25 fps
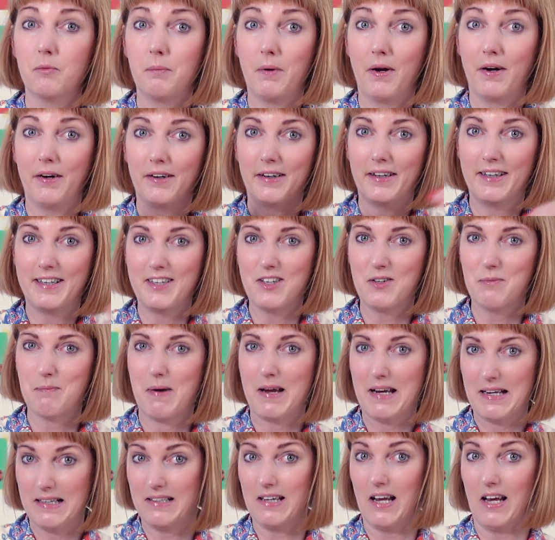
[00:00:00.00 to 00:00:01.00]
behind
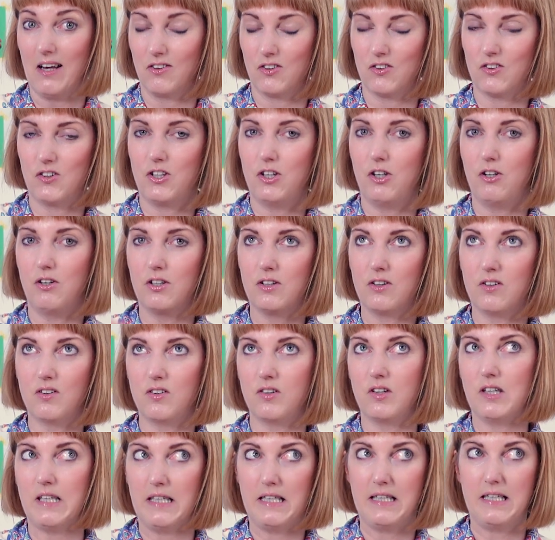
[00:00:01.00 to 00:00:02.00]
my desk so you can
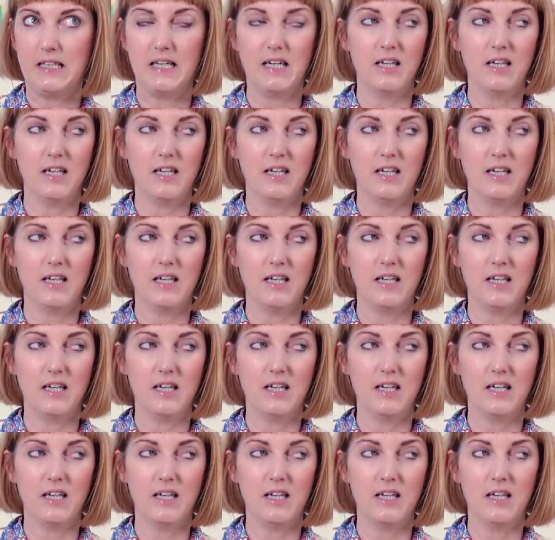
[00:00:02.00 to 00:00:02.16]
see